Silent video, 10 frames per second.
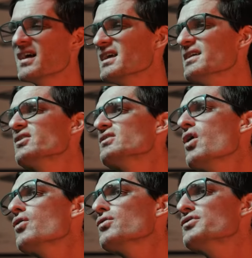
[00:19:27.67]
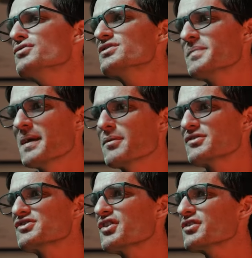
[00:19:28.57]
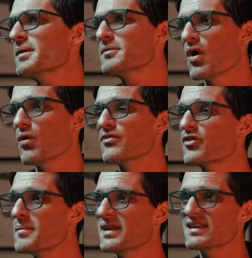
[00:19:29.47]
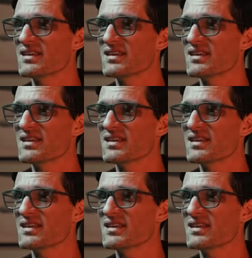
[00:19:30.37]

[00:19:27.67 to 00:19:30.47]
Even local newspapers turned up cold for many